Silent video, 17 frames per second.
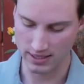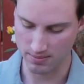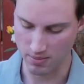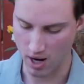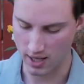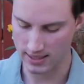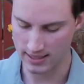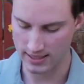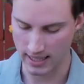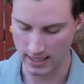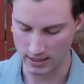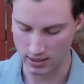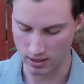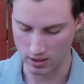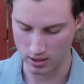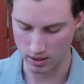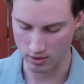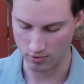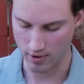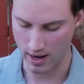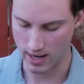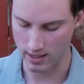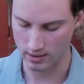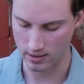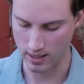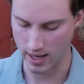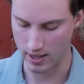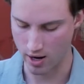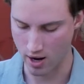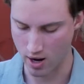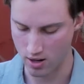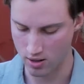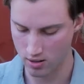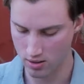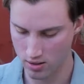moss to get it to look right later.